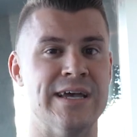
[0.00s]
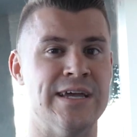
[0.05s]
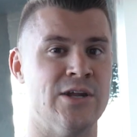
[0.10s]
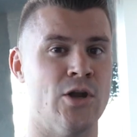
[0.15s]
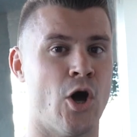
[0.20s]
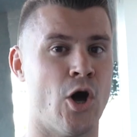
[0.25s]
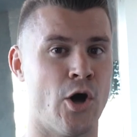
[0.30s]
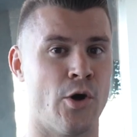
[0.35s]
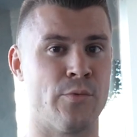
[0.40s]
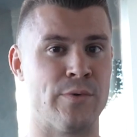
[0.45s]
in
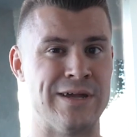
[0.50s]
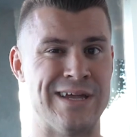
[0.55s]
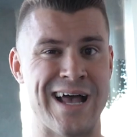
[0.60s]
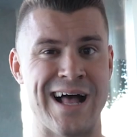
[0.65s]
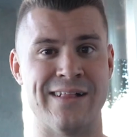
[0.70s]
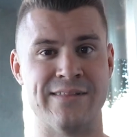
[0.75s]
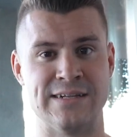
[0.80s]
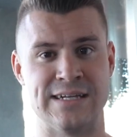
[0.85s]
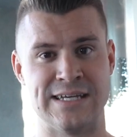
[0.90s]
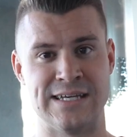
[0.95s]
all
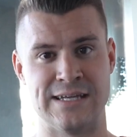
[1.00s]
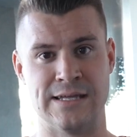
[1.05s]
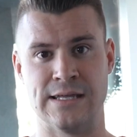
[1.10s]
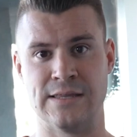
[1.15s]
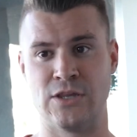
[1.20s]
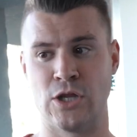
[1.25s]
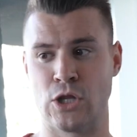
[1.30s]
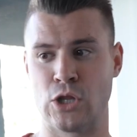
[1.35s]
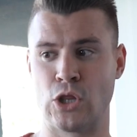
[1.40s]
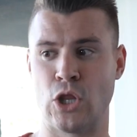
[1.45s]
reality,
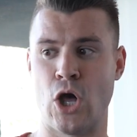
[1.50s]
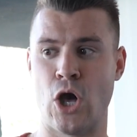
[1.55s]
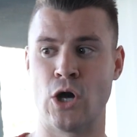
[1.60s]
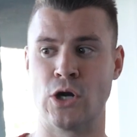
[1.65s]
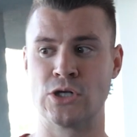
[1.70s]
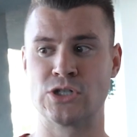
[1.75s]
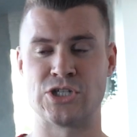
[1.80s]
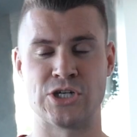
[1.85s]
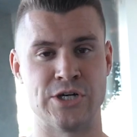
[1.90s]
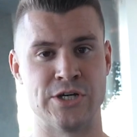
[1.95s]
the
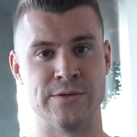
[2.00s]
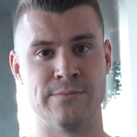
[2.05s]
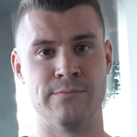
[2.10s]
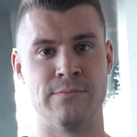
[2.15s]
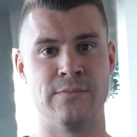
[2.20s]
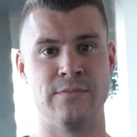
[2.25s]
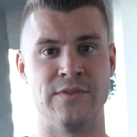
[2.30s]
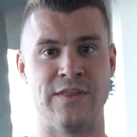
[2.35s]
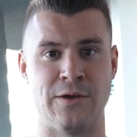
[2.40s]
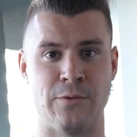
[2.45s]
long
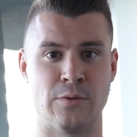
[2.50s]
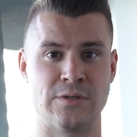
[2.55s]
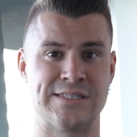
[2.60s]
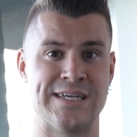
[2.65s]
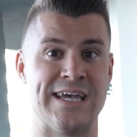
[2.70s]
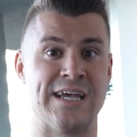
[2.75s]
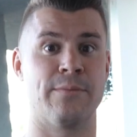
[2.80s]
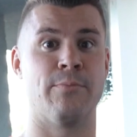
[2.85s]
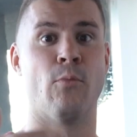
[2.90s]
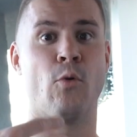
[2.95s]
term, they will
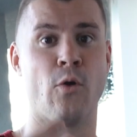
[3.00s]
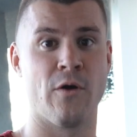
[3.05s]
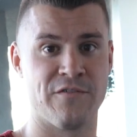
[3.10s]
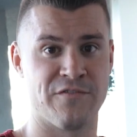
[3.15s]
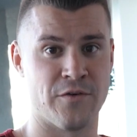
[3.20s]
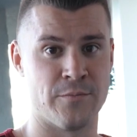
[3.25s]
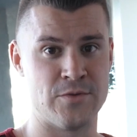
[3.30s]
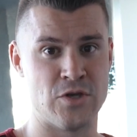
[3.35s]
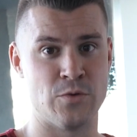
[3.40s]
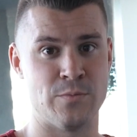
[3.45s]
take more
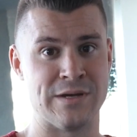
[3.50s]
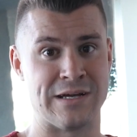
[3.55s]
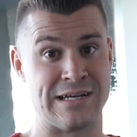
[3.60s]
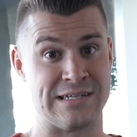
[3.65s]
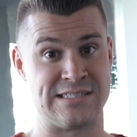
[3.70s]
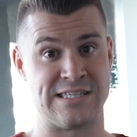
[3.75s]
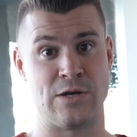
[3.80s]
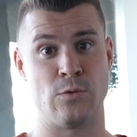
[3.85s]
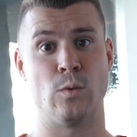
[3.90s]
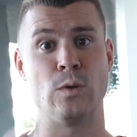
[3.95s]
from you
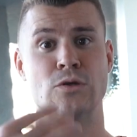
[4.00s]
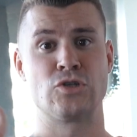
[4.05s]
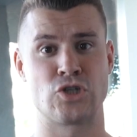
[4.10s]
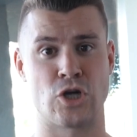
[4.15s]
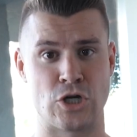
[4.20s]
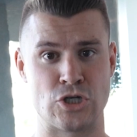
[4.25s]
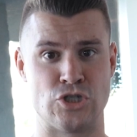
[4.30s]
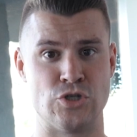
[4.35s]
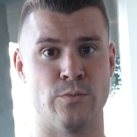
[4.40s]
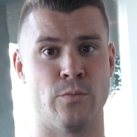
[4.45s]
because they will
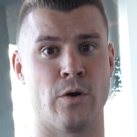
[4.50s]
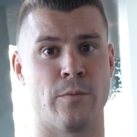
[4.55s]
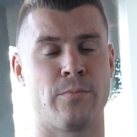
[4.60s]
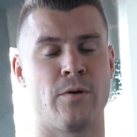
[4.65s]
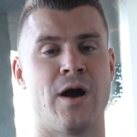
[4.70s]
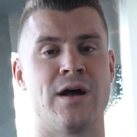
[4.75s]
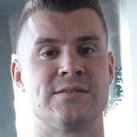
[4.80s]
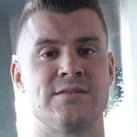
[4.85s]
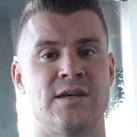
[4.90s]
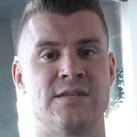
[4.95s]
charge you more
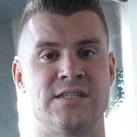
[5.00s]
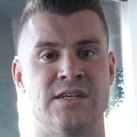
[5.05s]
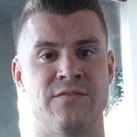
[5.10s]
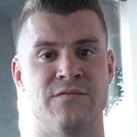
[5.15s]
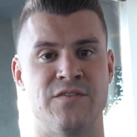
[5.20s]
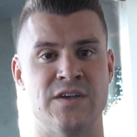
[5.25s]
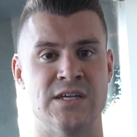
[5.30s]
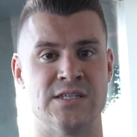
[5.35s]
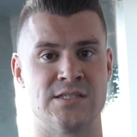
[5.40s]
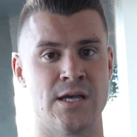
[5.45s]
processing
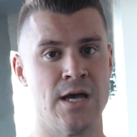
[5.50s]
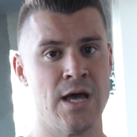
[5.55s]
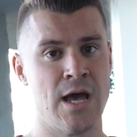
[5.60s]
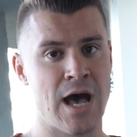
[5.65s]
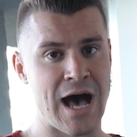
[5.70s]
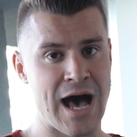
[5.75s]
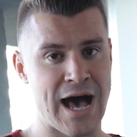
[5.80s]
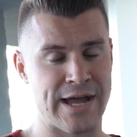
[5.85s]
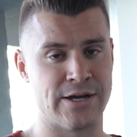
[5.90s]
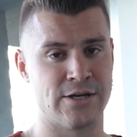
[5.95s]
fees,
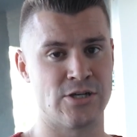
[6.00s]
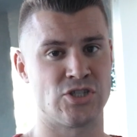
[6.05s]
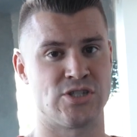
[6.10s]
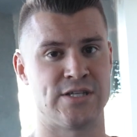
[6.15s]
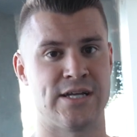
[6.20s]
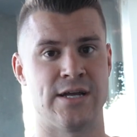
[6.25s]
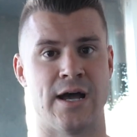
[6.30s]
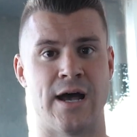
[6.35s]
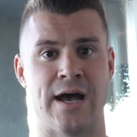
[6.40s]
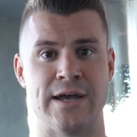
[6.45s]
higher
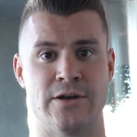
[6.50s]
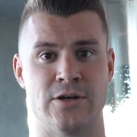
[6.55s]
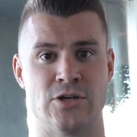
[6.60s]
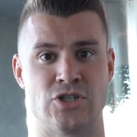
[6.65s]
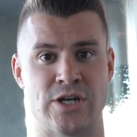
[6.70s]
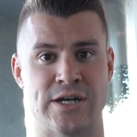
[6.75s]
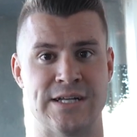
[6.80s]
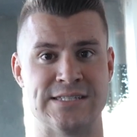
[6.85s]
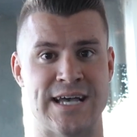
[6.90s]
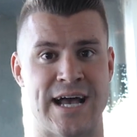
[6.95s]

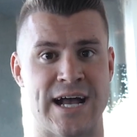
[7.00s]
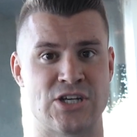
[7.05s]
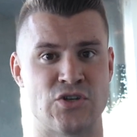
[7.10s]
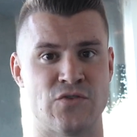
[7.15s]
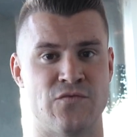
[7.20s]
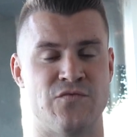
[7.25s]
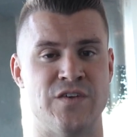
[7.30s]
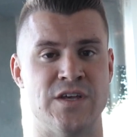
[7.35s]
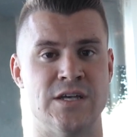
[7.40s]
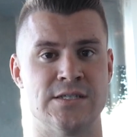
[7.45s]

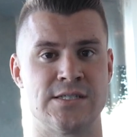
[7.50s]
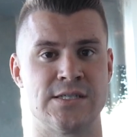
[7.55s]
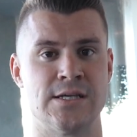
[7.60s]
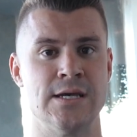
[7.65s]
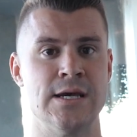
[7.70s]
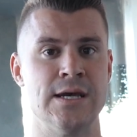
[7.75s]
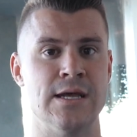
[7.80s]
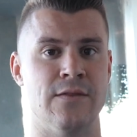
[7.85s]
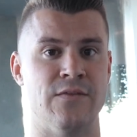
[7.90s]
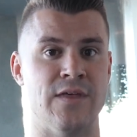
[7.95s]
transaction fees
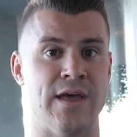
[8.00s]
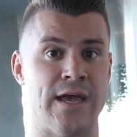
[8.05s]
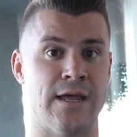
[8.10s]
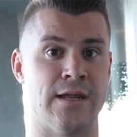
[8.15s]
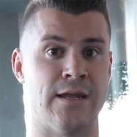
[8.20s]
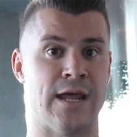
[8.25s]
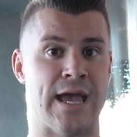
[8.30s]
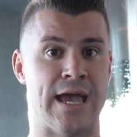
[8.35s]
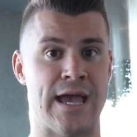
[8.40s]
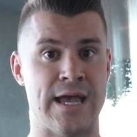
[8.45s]

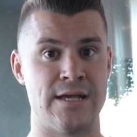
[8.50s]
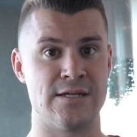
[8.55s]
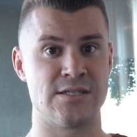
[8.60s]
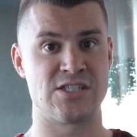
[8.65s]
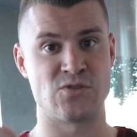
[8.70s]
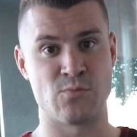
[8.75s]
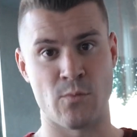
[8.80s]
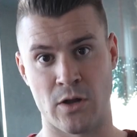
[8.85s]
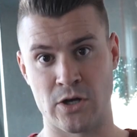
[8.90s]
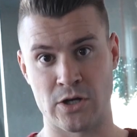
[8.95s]
than a
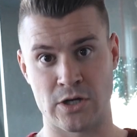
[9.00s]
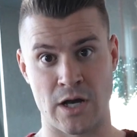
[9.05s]
smaller